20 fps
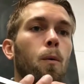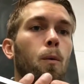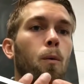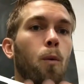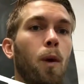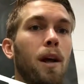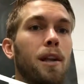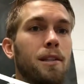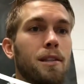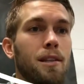
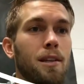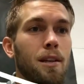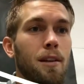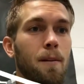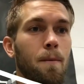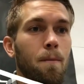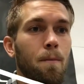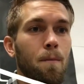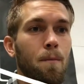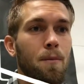what
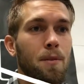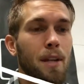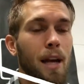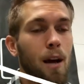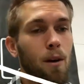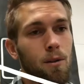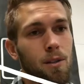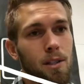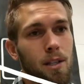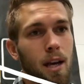
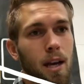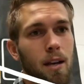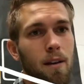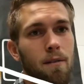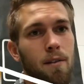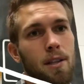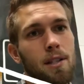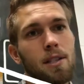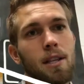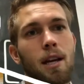downside
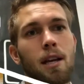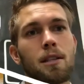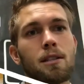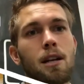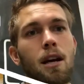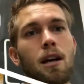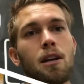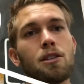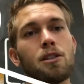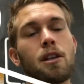of this
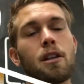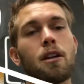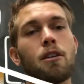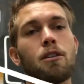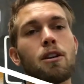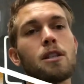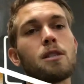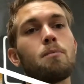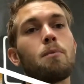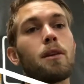technology
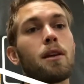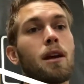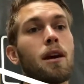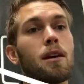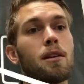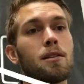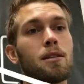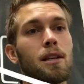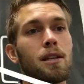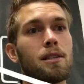there is
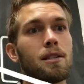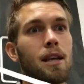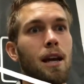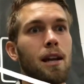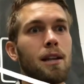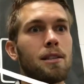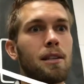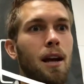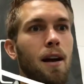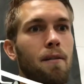because it's
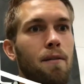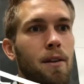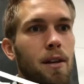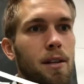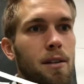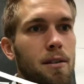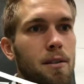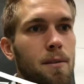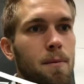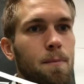not as
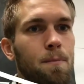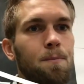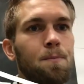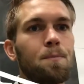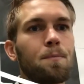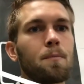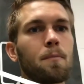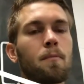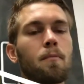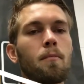obvious.
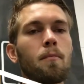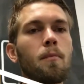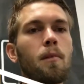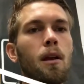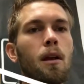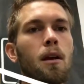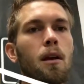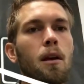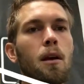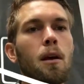
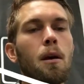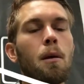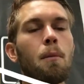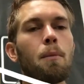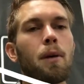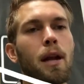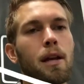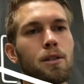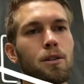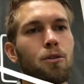
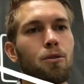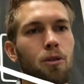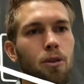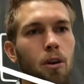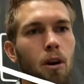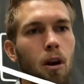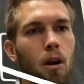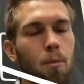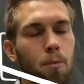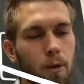But as you
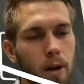recall,